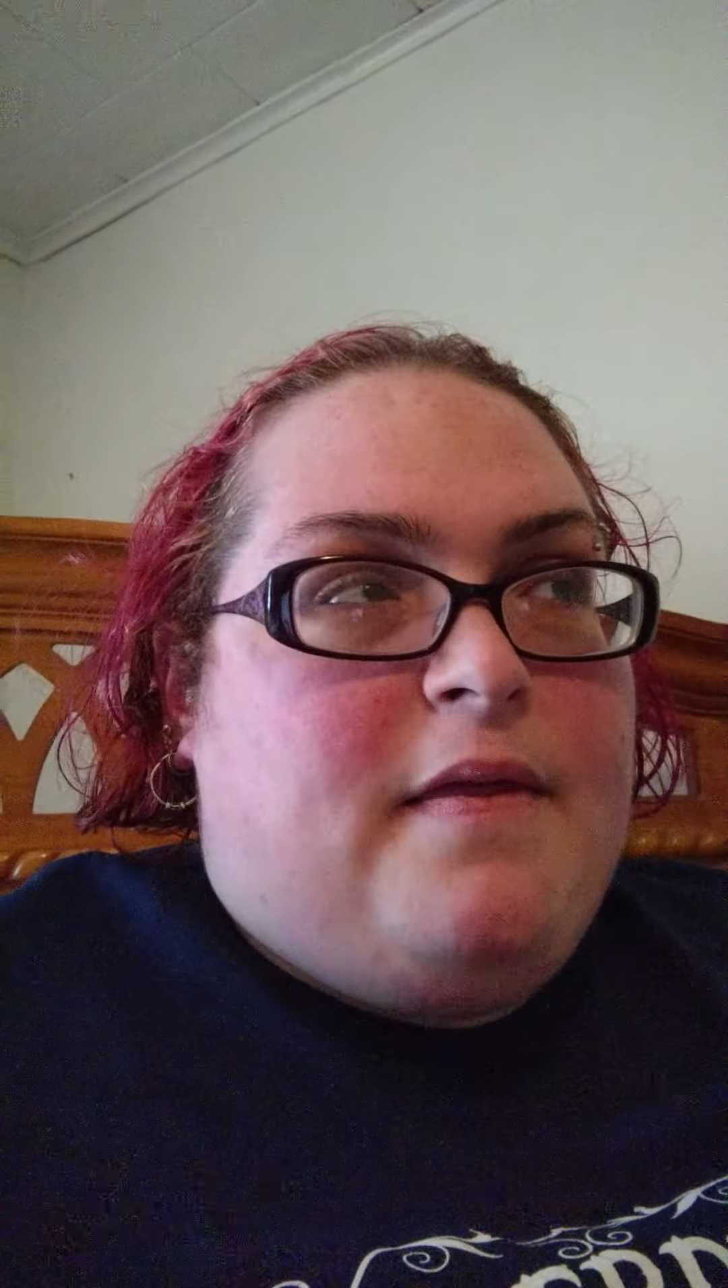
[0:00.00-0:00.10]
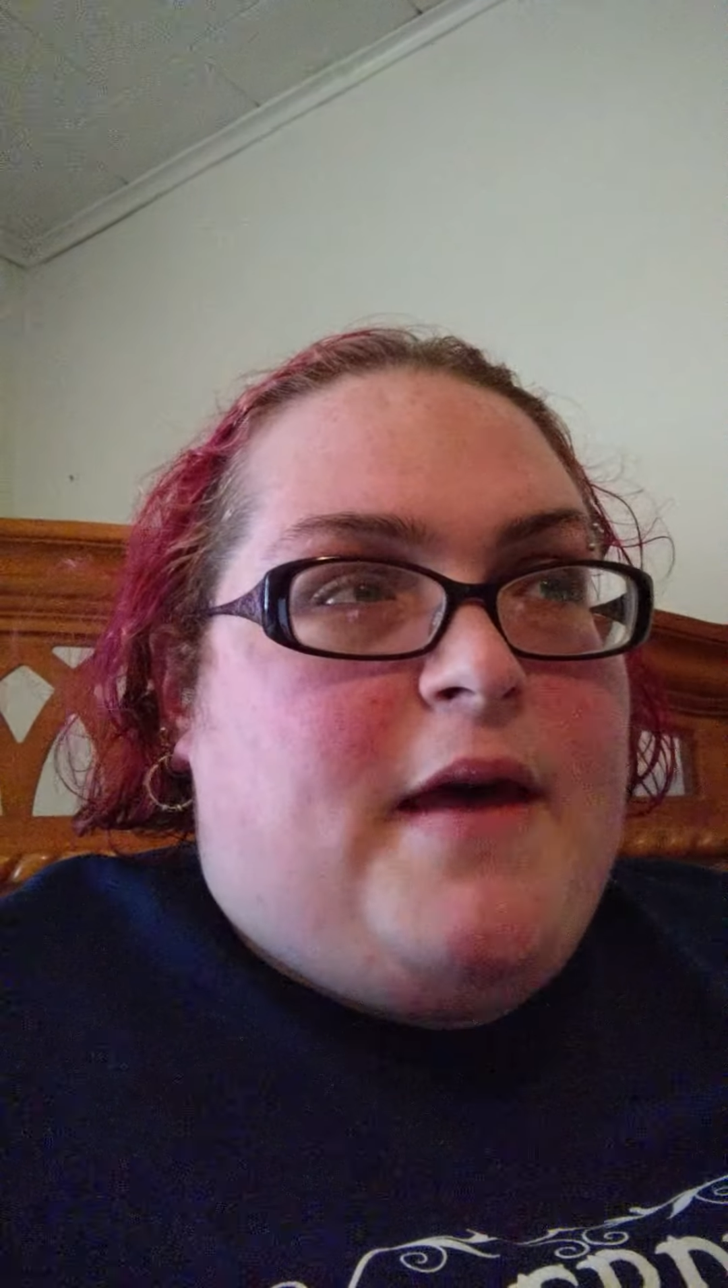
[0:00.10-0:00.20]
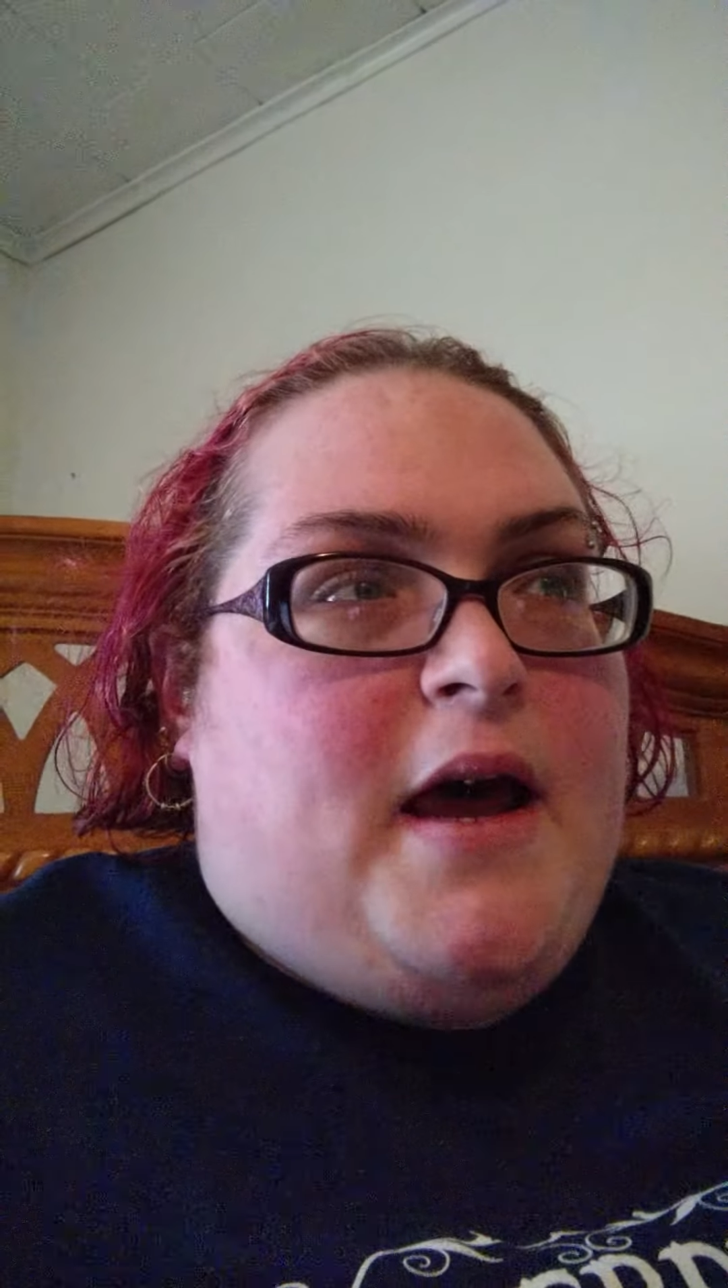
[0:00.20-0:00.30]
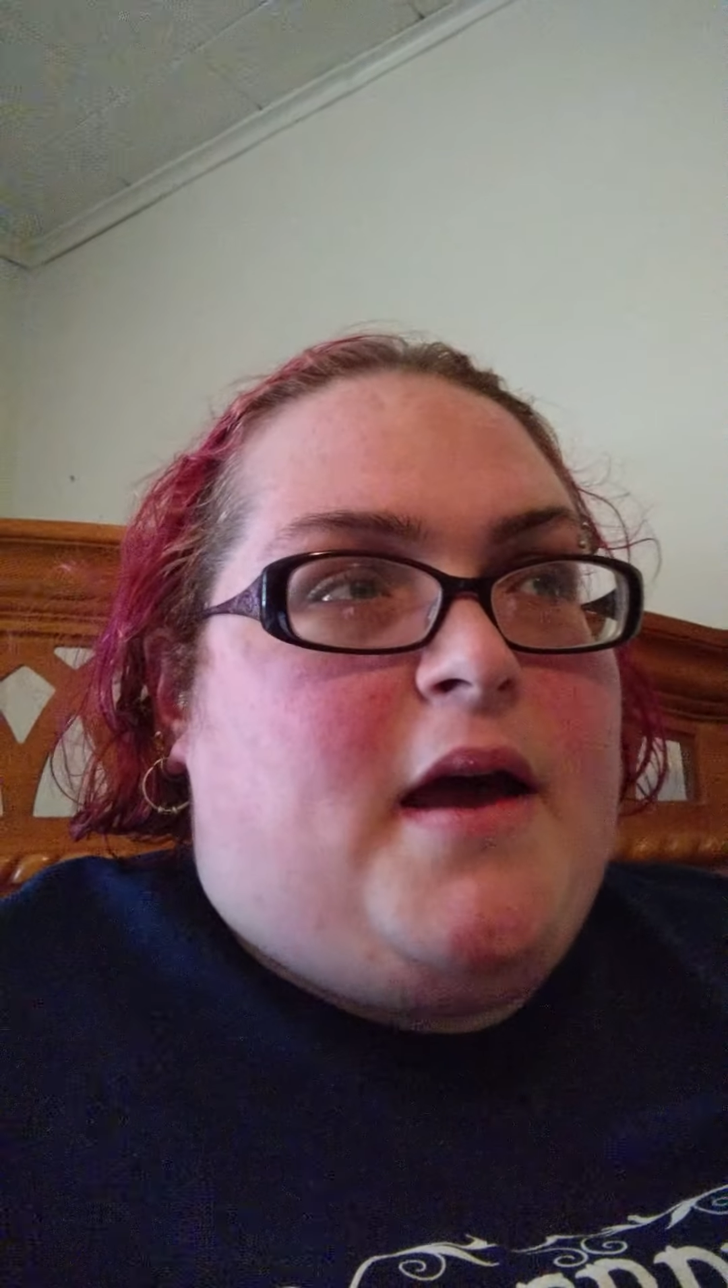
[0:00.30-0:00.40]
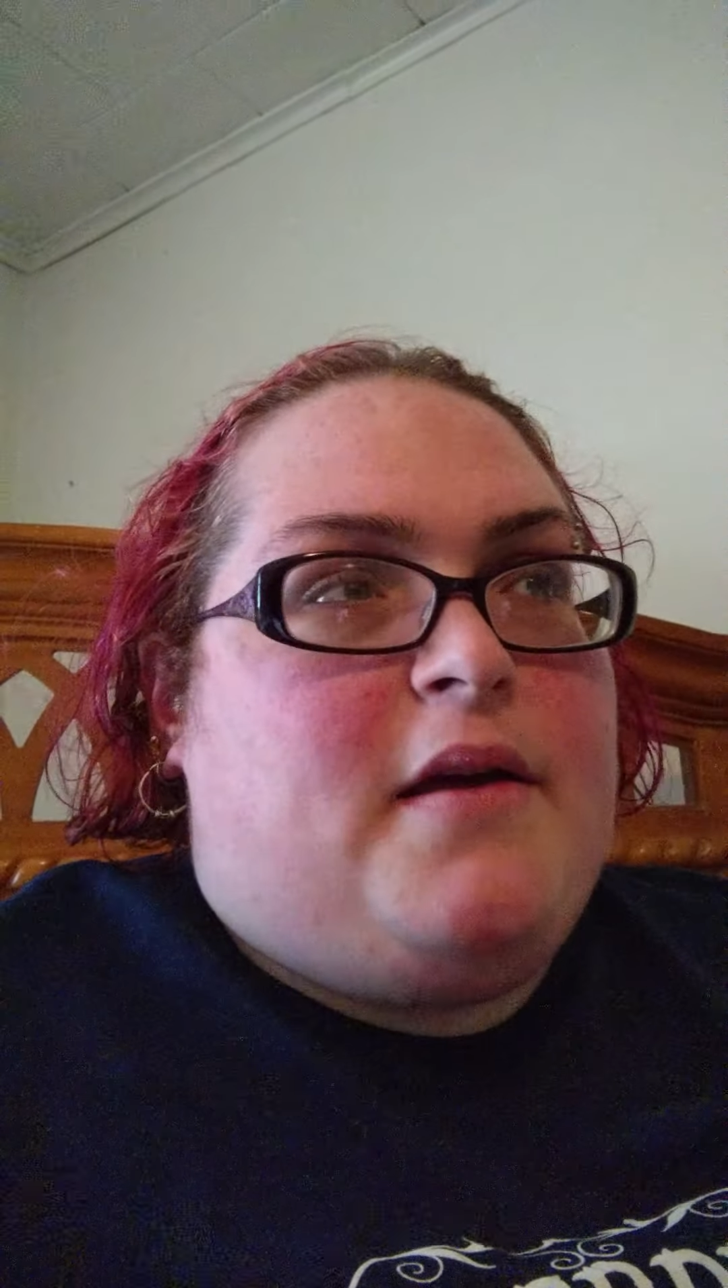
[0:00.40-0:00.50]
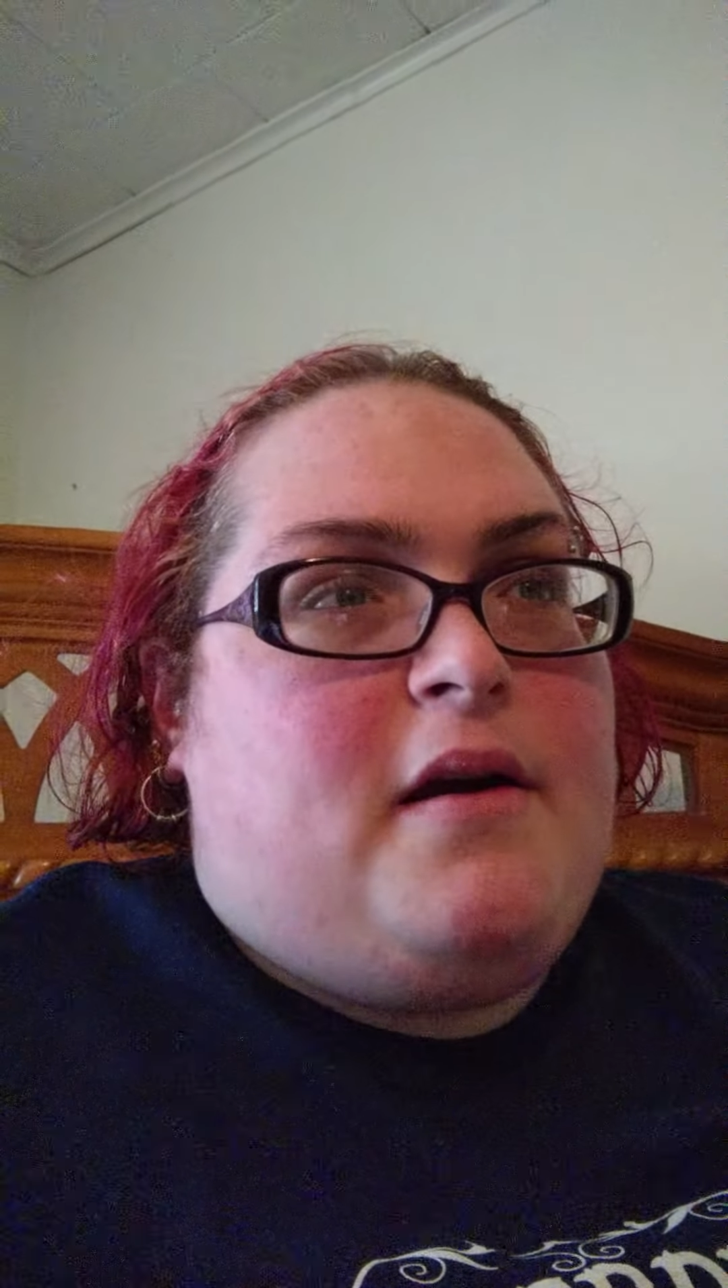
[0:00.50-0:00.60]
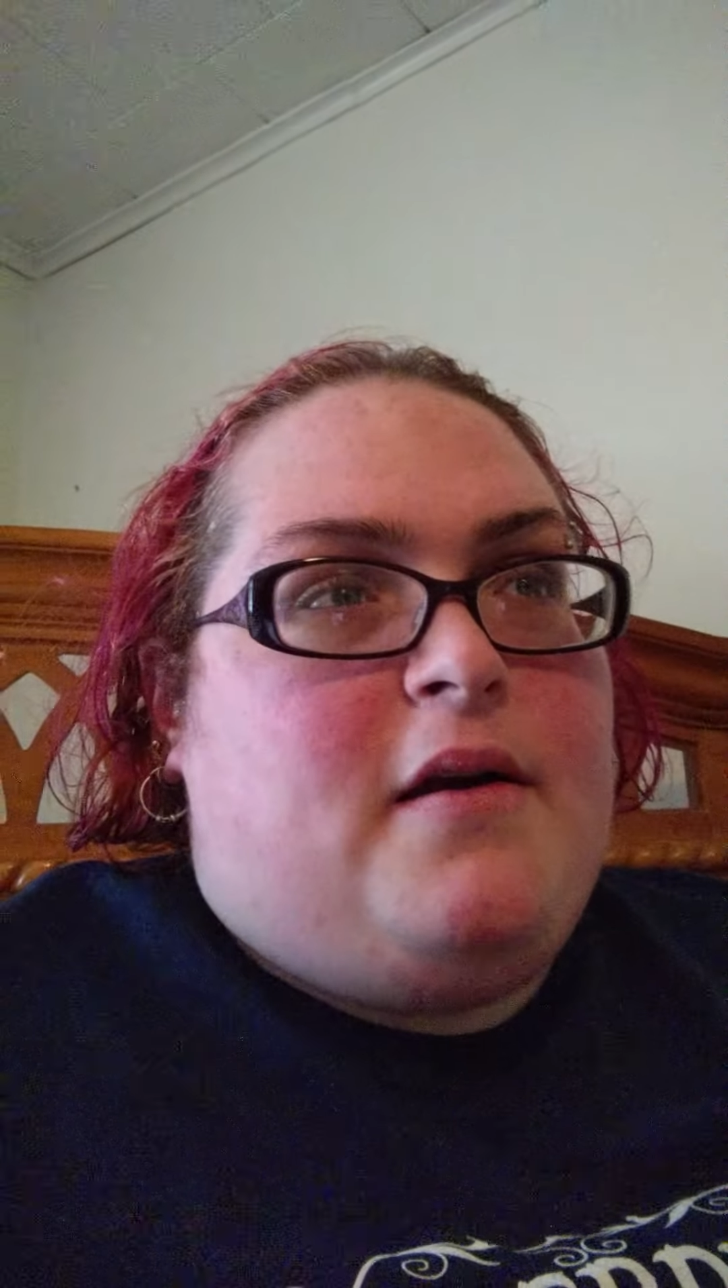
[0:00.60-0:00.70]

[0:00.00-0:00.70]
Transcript: that